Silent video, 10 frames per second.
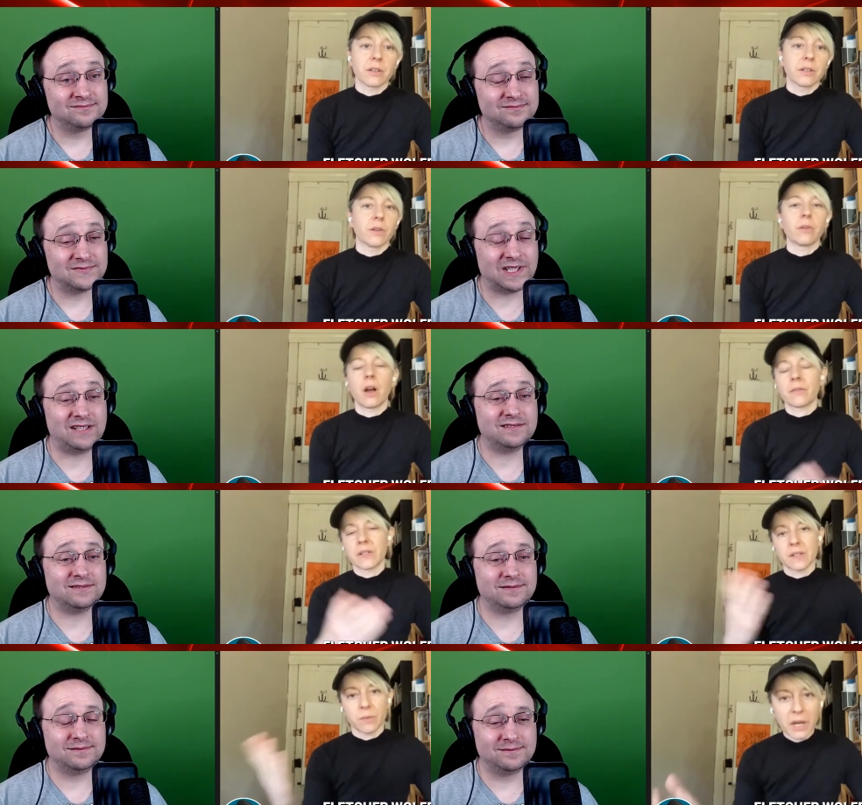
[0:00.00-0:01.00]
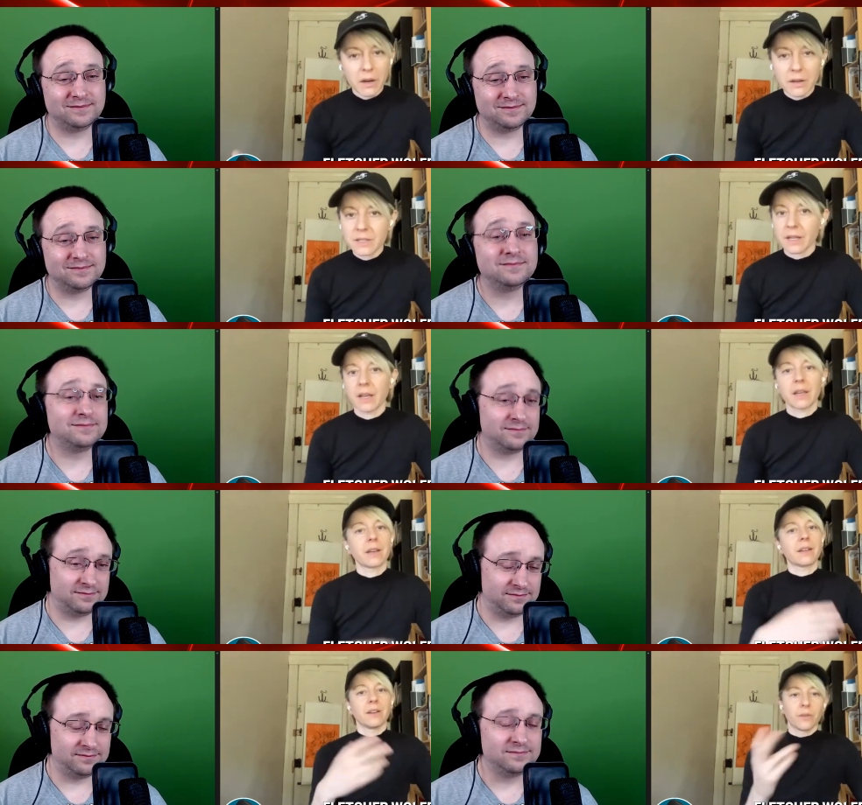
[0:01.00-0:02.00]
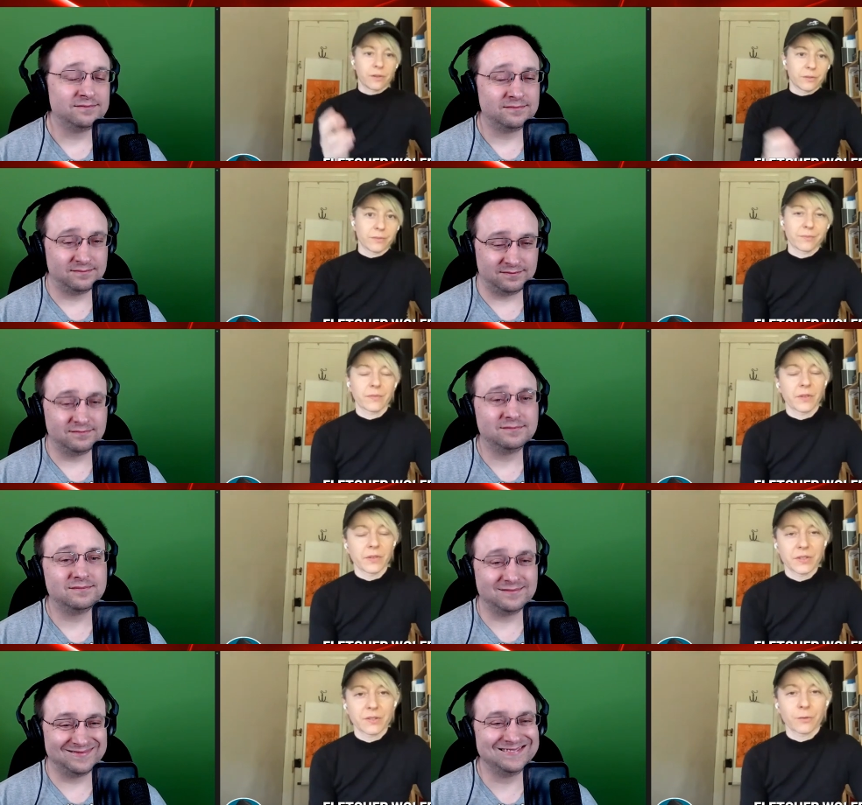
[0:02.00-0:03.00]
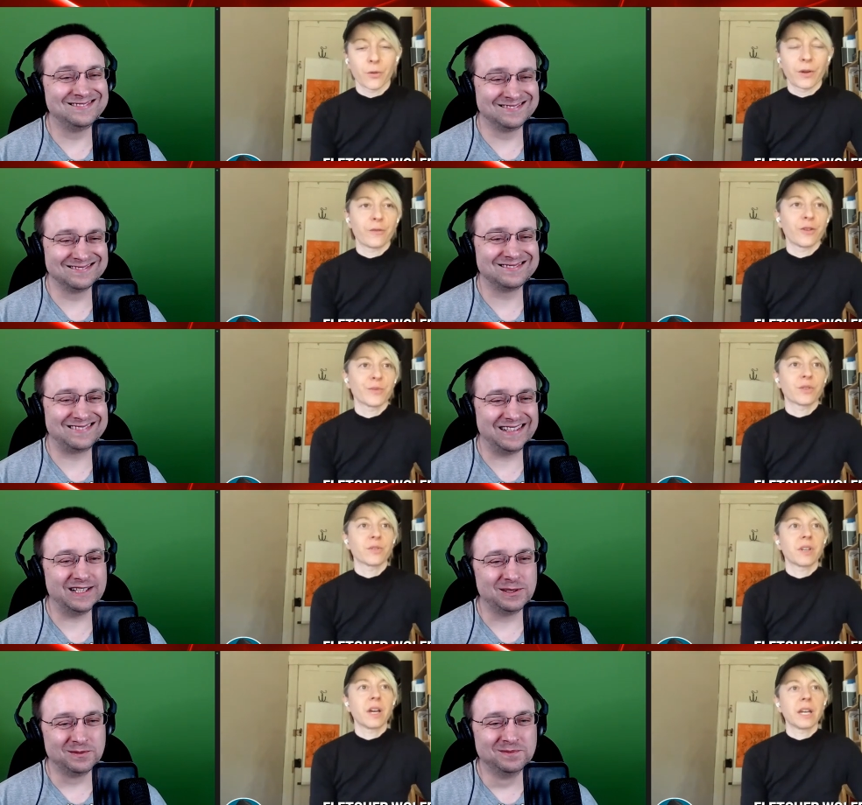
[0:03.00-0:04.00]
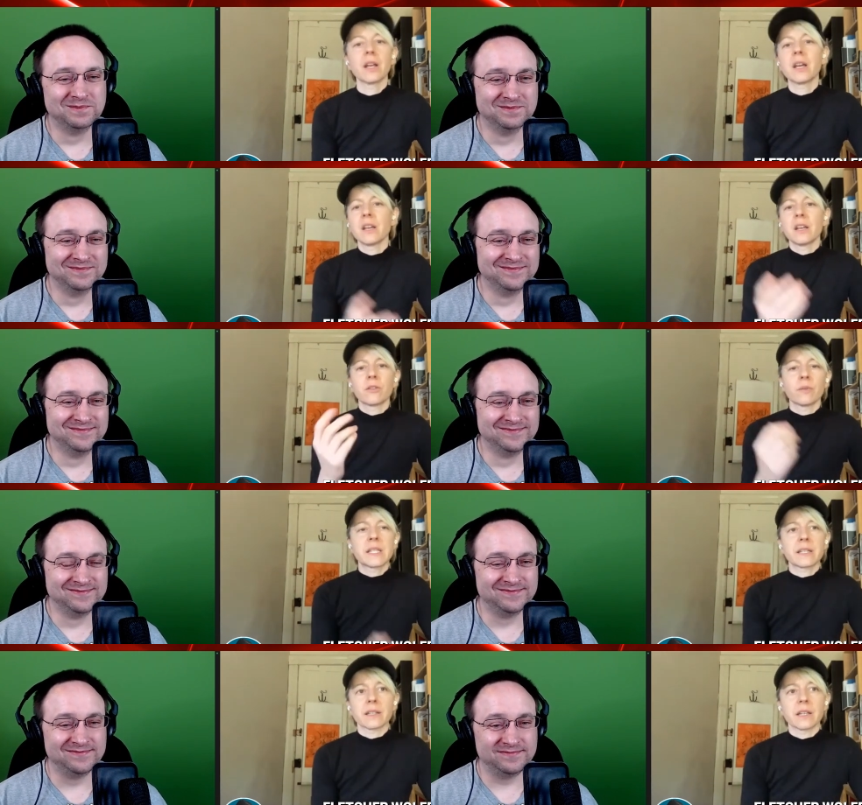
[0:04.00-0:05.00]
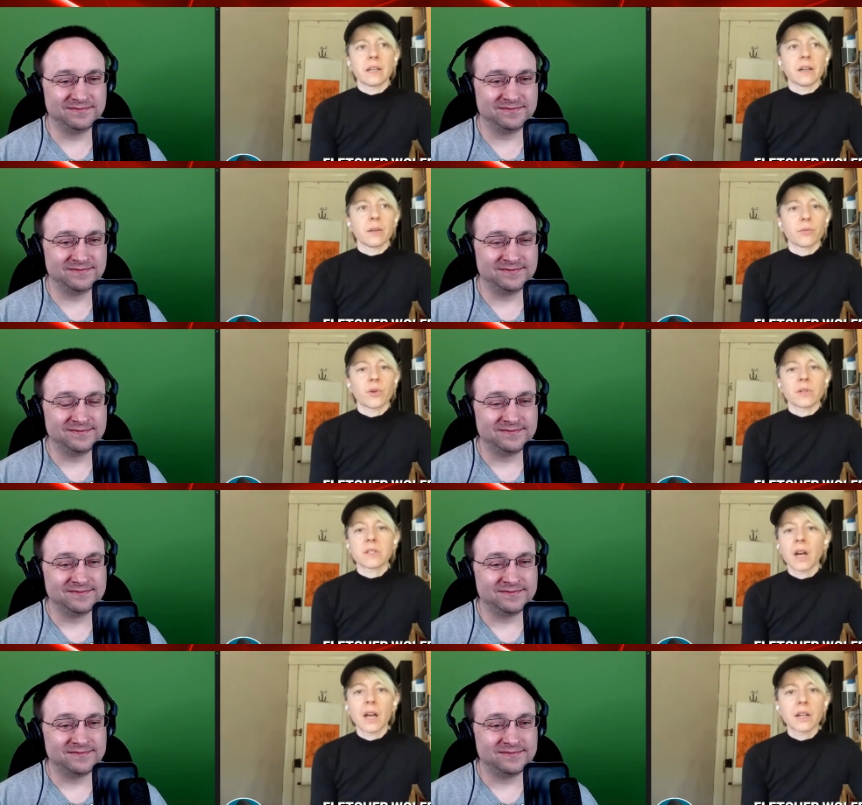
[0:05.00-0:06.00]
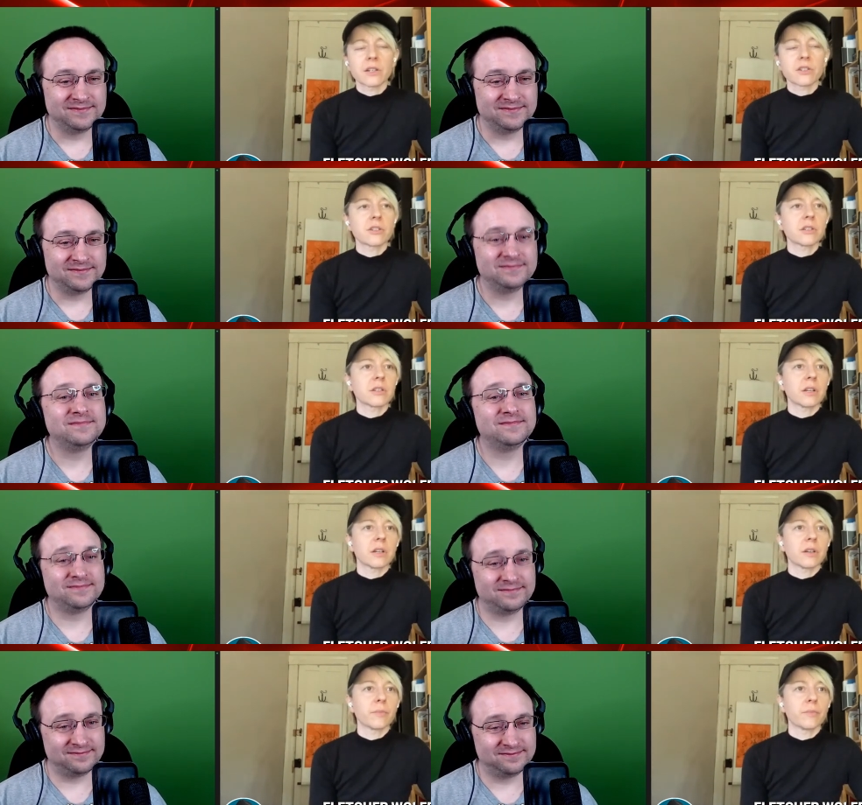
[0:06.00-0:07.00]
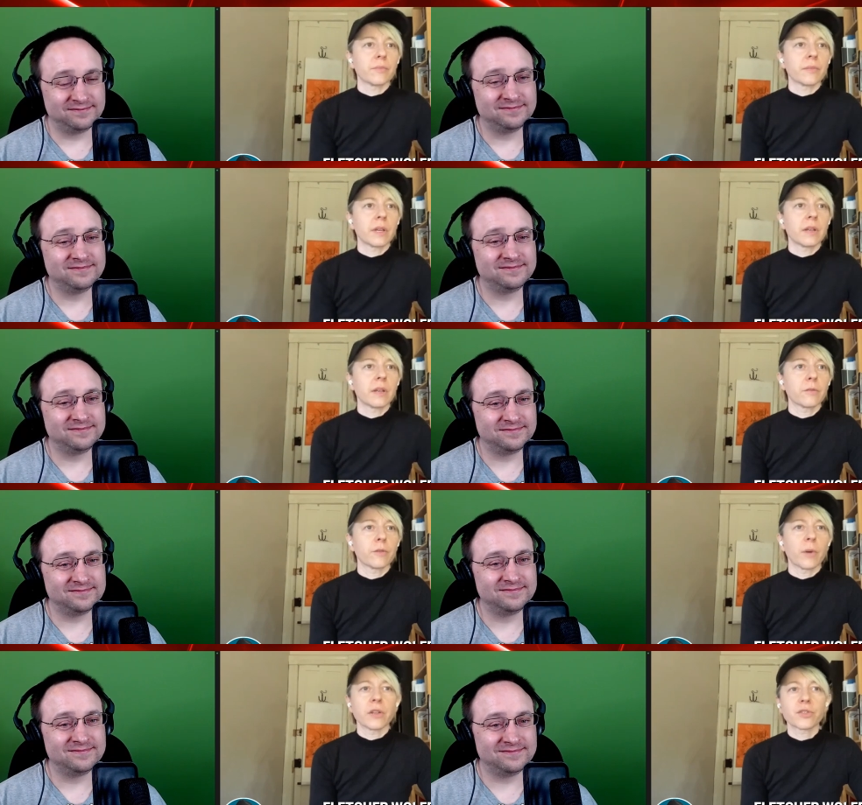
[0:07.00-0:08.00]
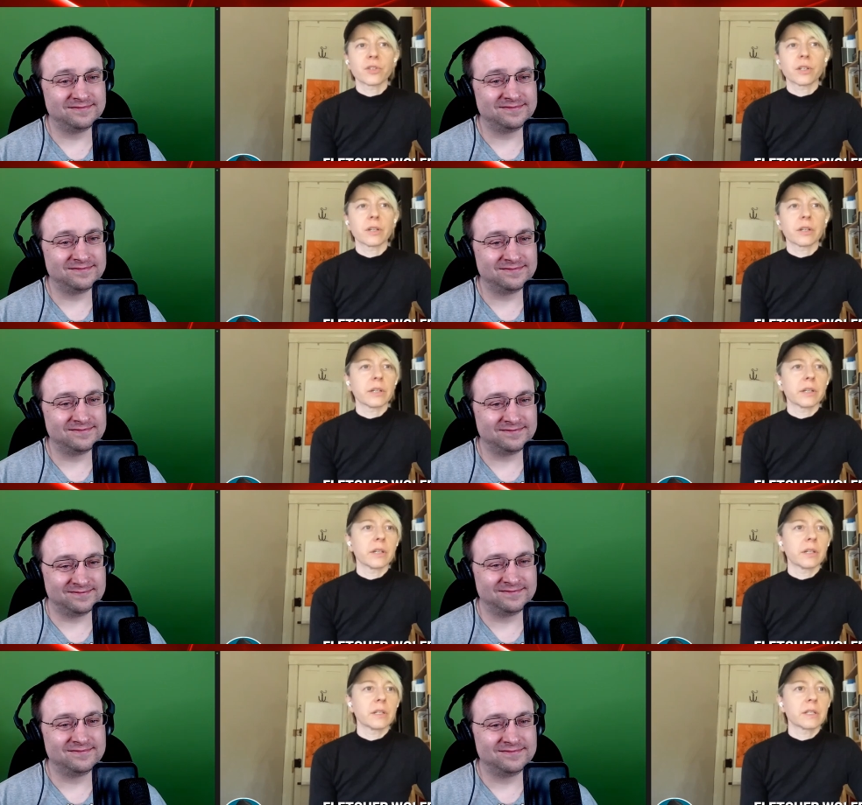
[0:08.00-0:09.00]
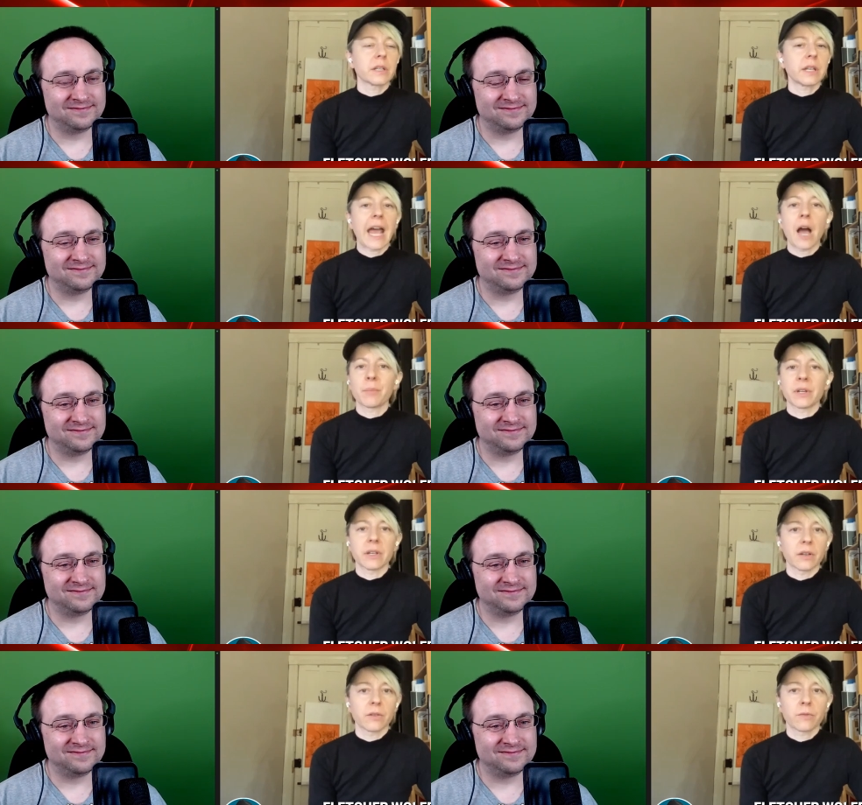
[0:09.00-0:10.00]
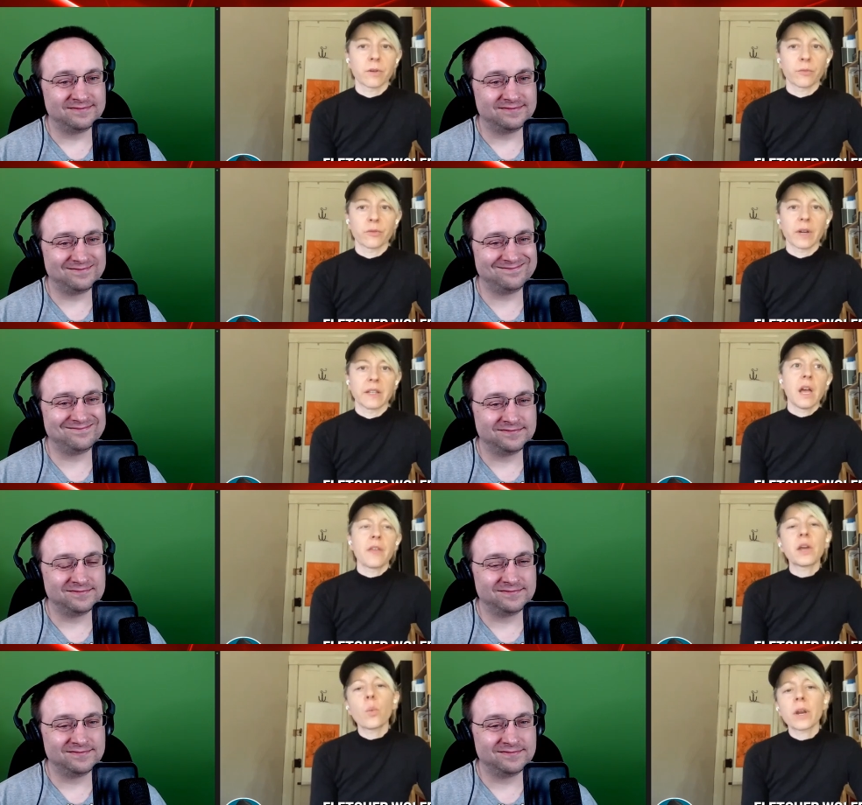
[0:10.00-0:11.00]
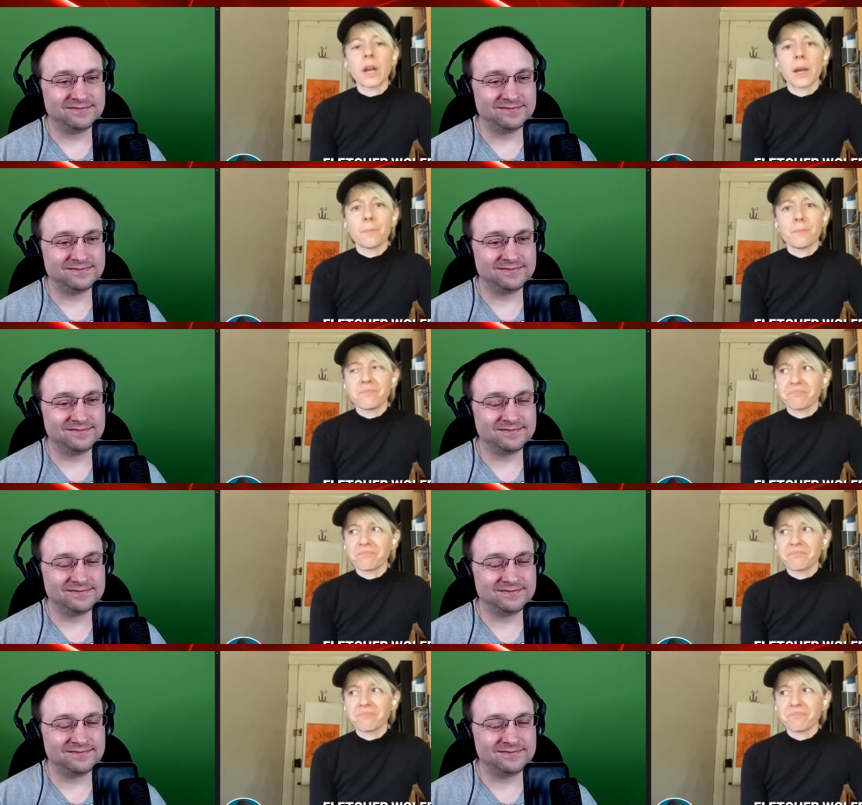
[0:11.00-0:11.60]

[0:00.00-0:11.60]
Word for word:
Speaker 1: You know, obviously Parasite, the, the list of Korean films goes on, and recently um, Corsage um, from Austria and, and Happening from France. I think what I'm